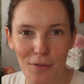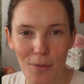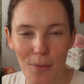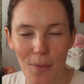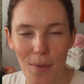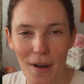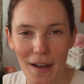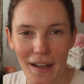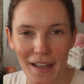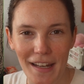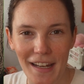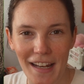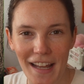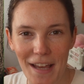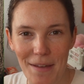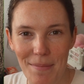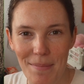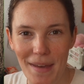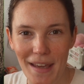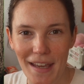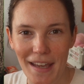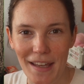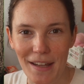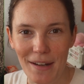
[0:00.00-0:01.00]
One I
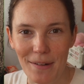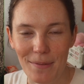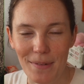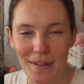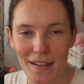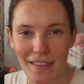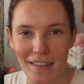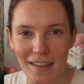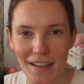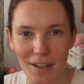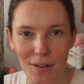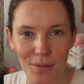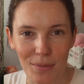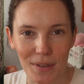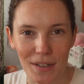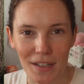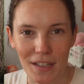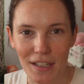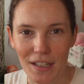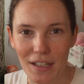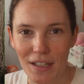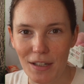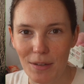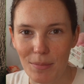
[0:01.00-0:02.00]
made with like a
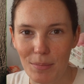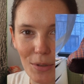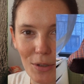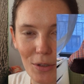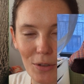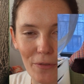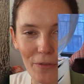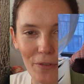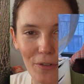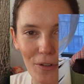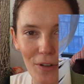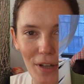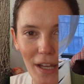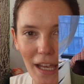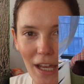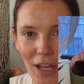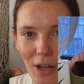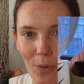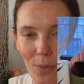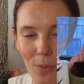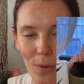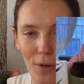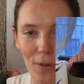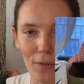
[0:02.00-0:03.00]
really beautiful
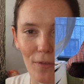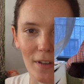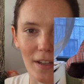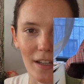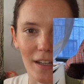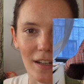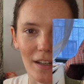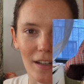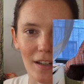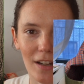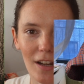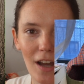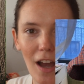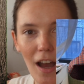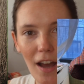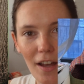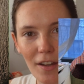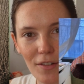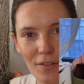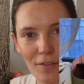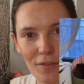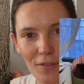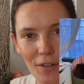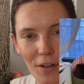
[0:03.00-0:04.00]
hand-woven
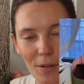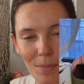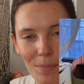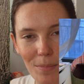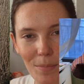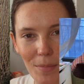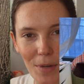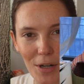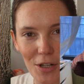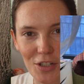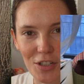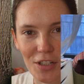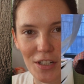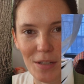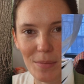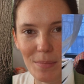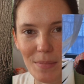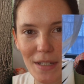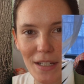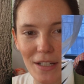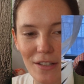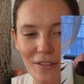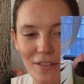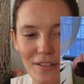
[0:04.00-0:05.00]
cotton from Merchant and
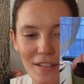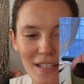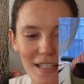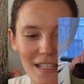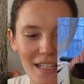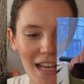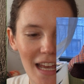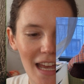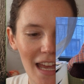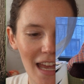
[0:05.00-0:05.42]
Mills,